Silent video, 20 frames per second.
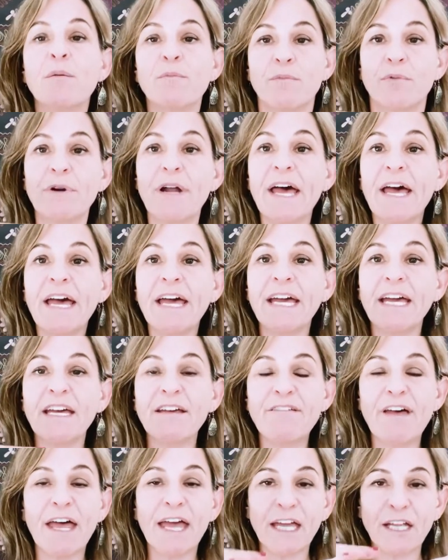Brave
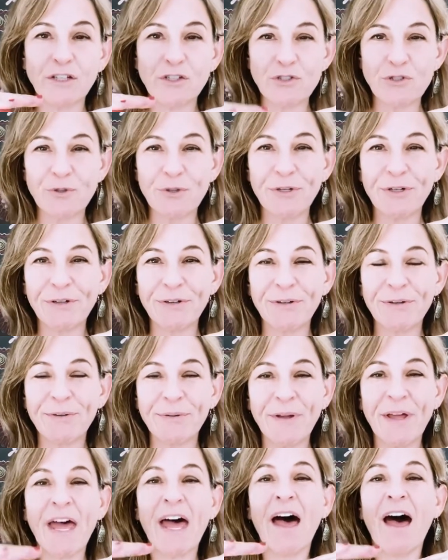and true,